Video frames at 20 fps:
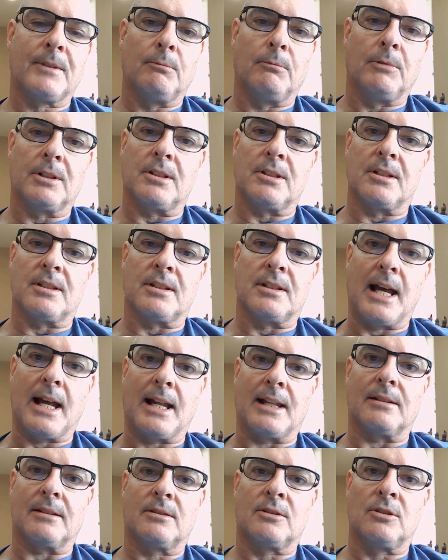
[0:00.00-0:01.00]
which is
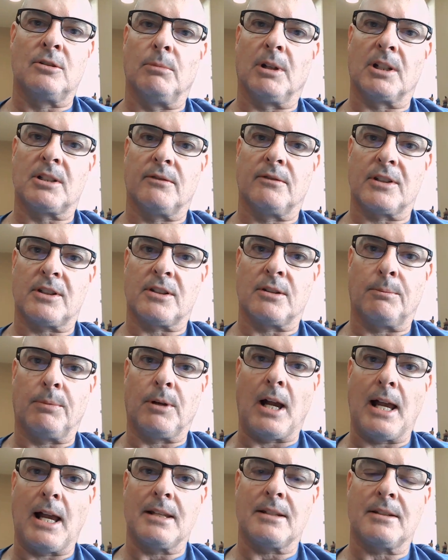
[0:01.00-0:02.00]
not too much of a
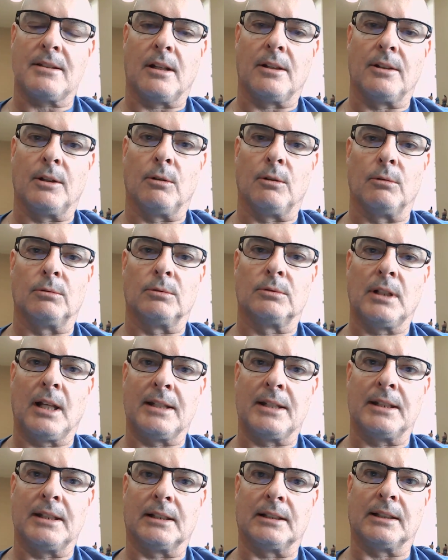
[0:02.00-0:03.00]
surprise, although
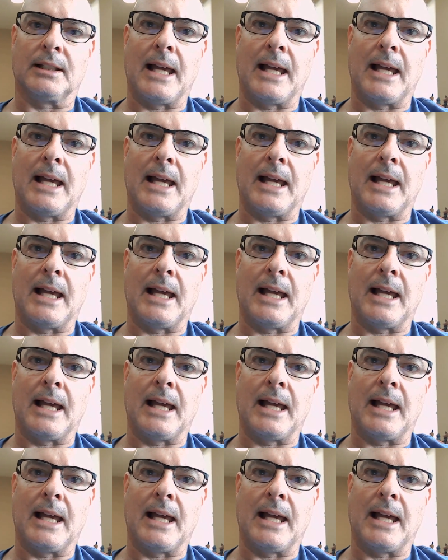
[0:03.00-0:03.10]
I think